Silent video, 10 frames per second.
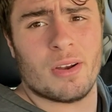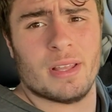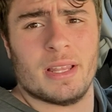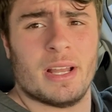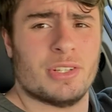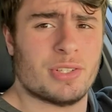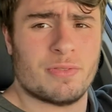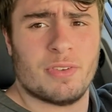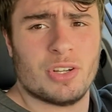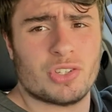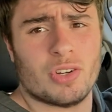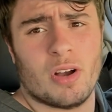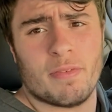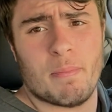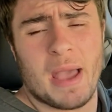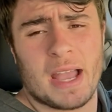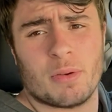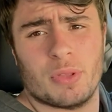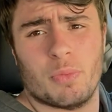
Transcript: And then I just finished off back with